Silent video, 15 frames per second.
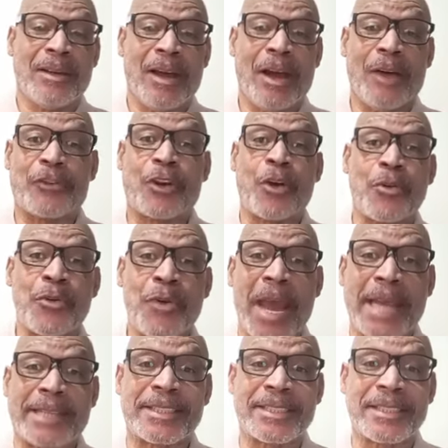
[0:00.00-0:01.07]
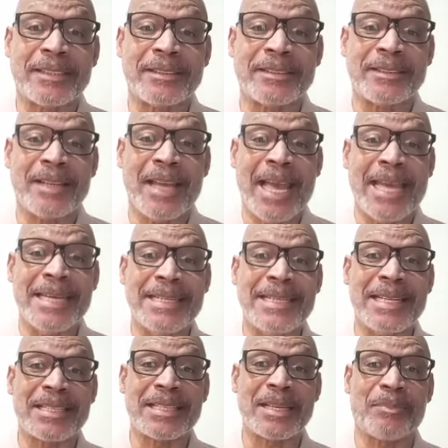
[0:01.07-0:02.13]
of correction and
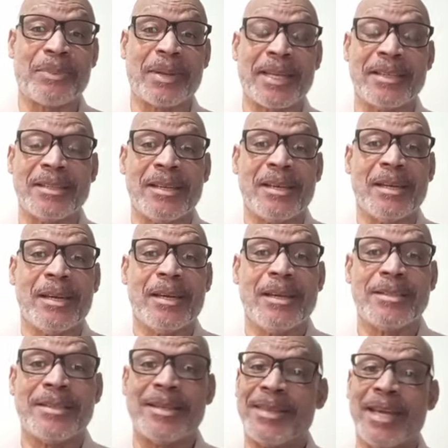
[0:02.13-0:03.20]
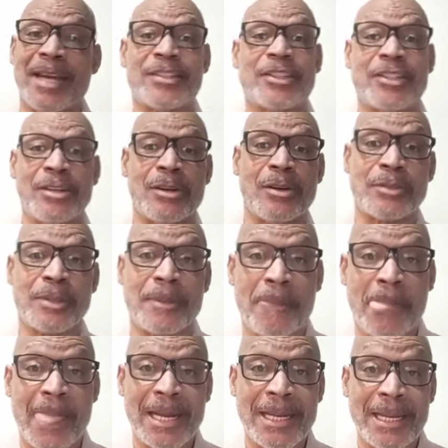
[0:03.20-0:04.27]
discipline to their children.
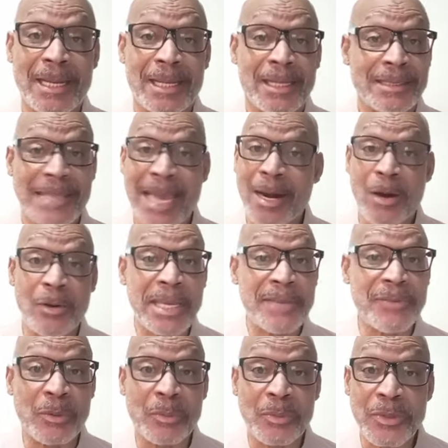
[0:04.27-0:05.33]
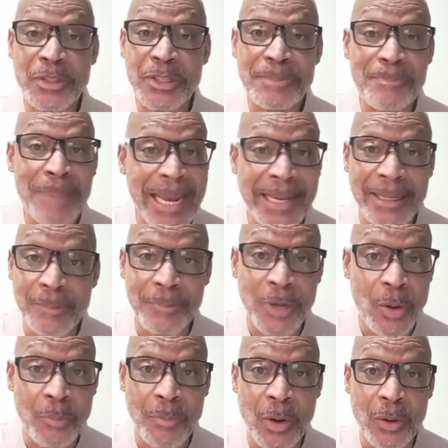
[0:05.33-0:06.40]
They don't even spank them
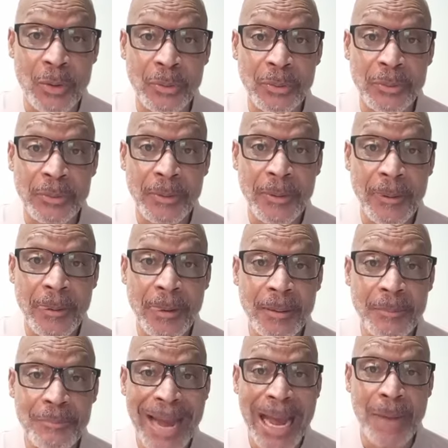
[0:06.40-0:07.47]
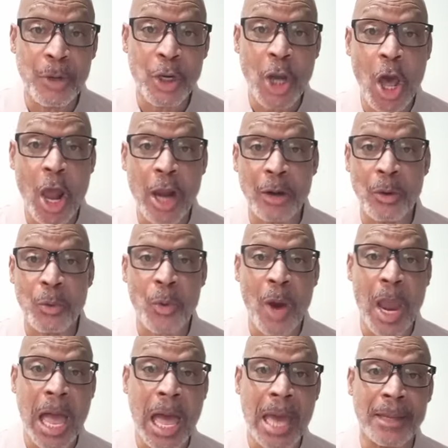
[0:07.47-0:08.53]
no more. Bible call it a
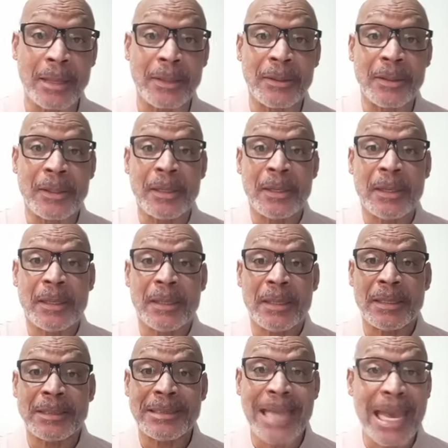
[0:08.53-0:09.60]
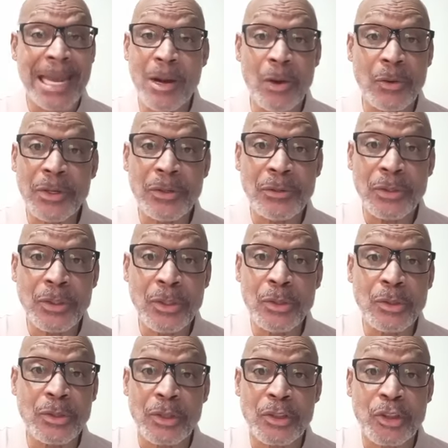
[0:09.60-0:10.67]
rod. Or they don't
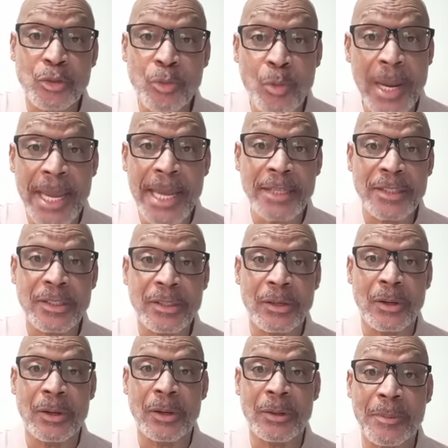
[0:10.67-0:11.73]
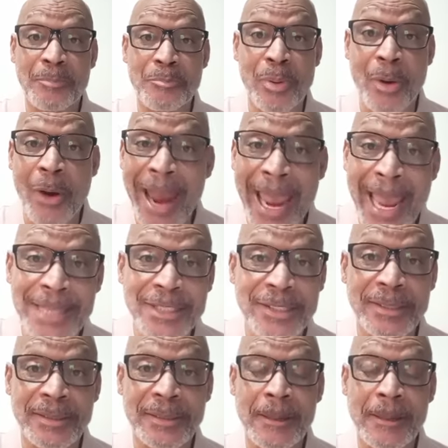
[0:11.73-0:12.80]
use a switch or branch